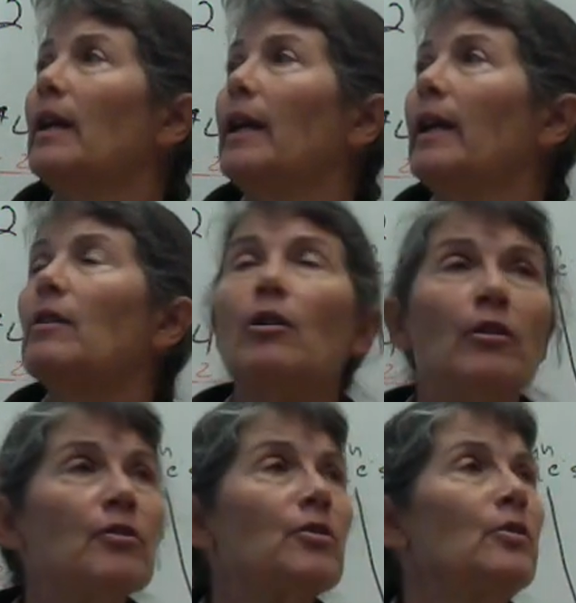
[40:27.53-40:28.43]
And
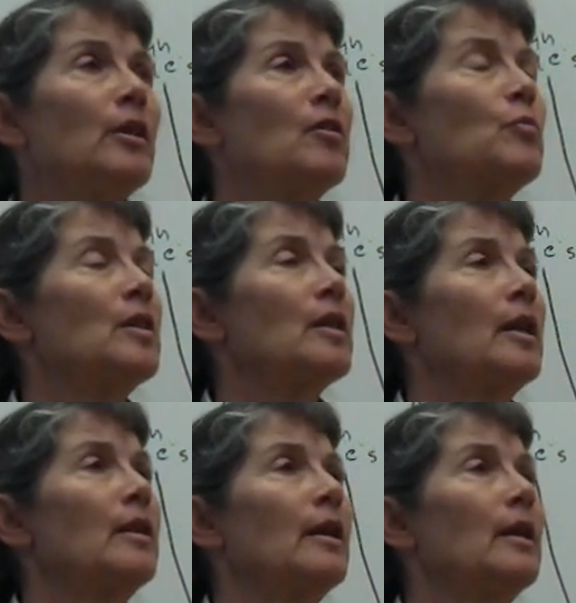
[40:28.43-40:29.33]
also, you guys, we
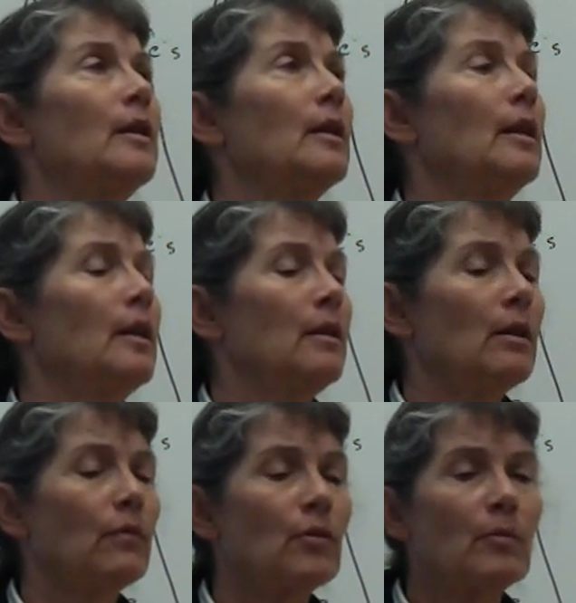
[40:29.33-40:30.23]
said that in
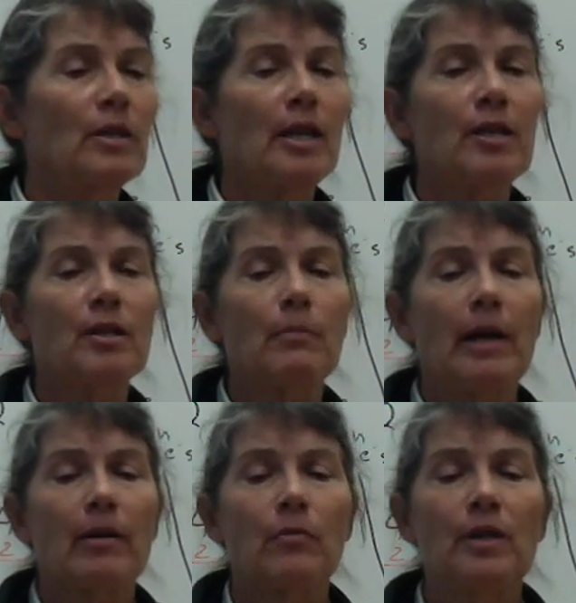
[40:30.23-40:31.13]
the fermentation
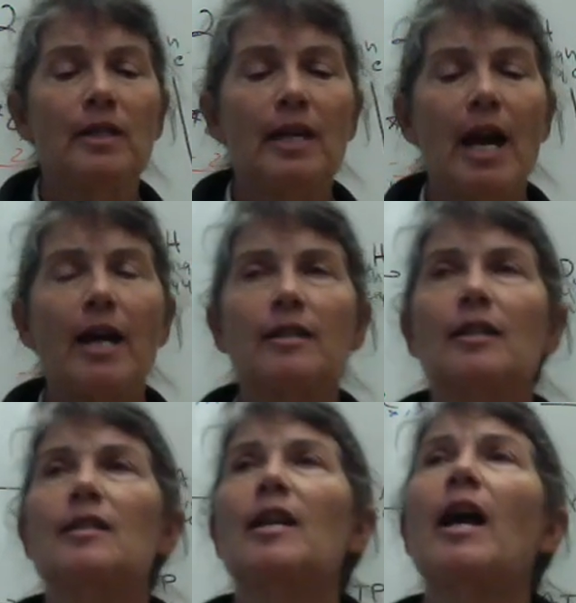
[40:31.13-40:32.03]
pathways, the
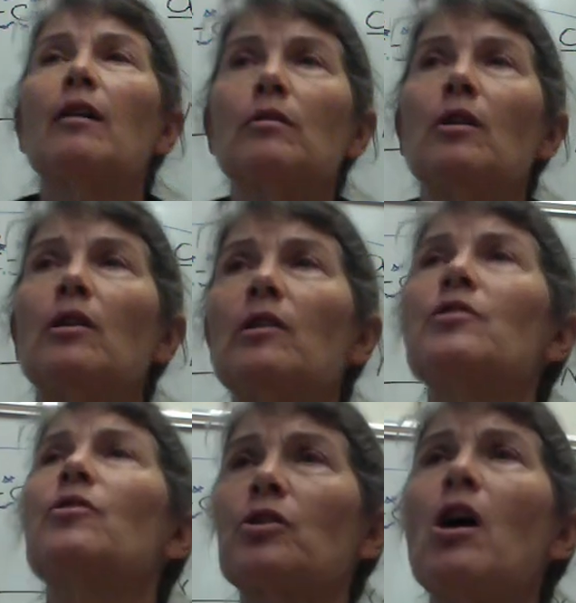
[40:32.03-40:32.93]
acids and
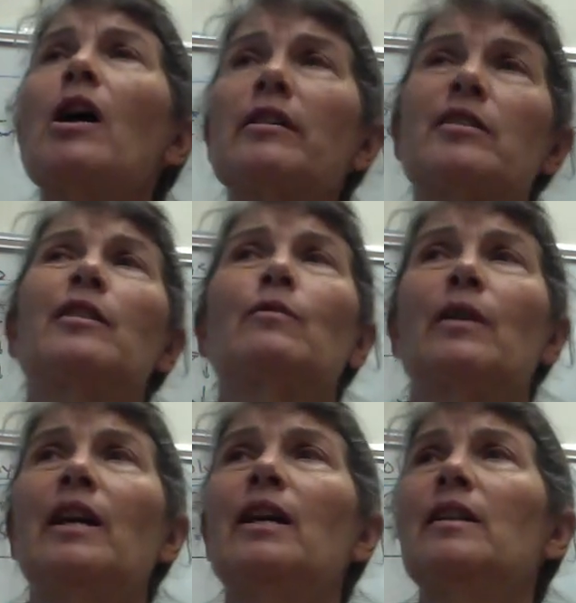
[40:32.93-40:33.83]
alcohols are toxic,
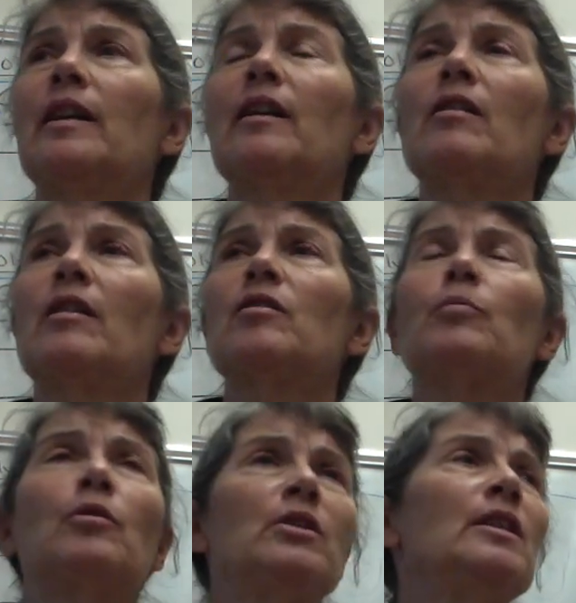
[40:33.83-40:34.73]
right? They can cause
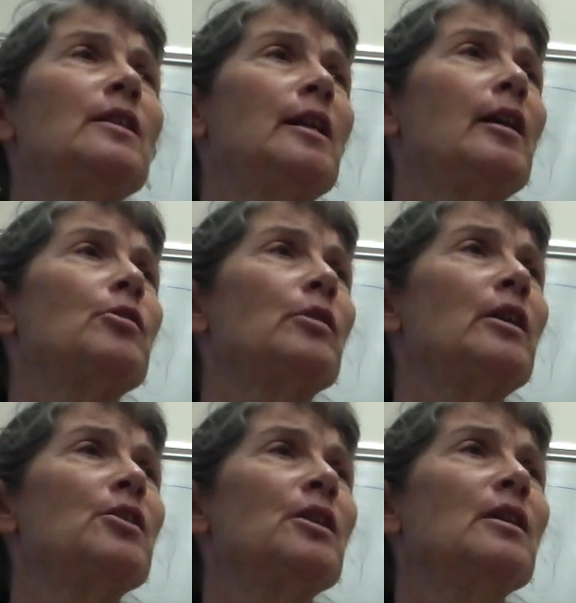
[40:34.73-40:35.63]
protein
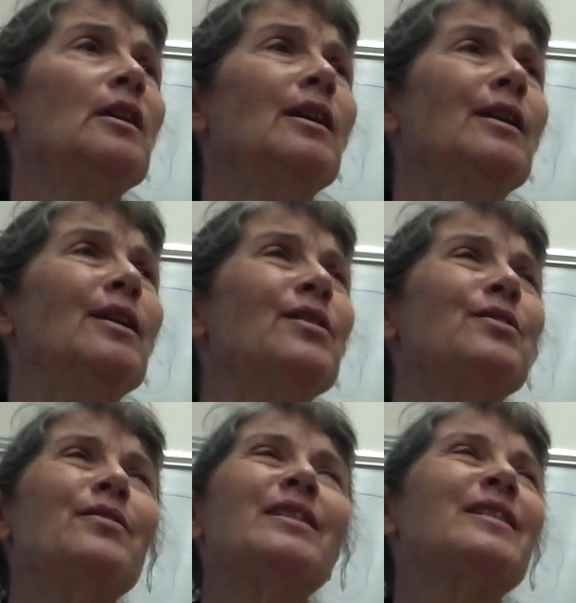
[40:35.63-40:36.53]
denaturation.
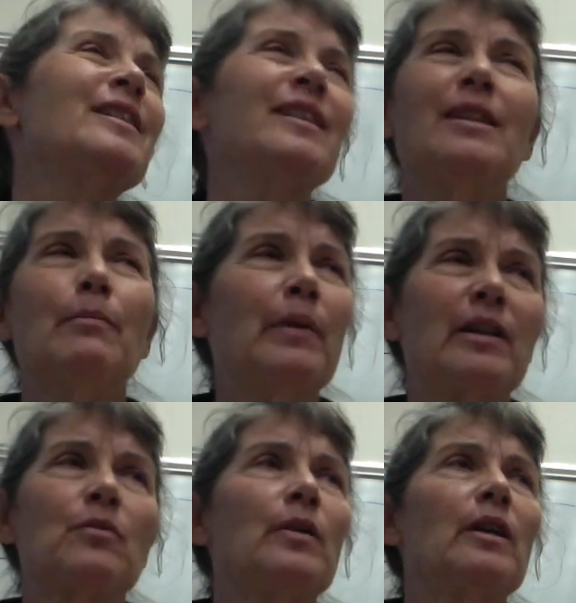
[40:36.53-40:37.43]
So this isn't the
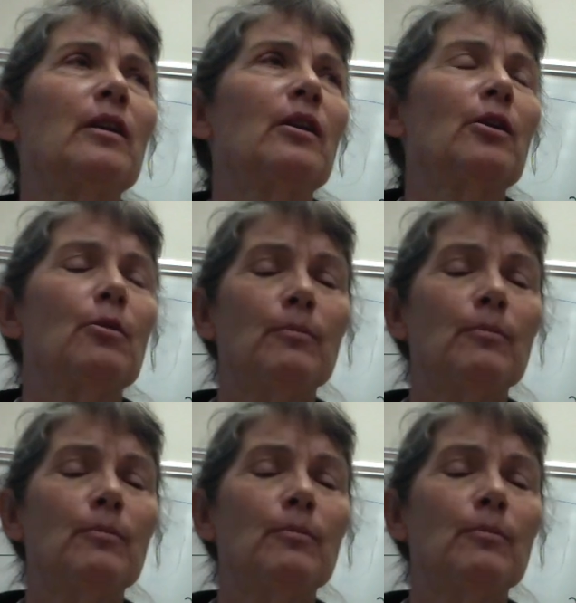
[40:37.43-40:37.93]
best way to go.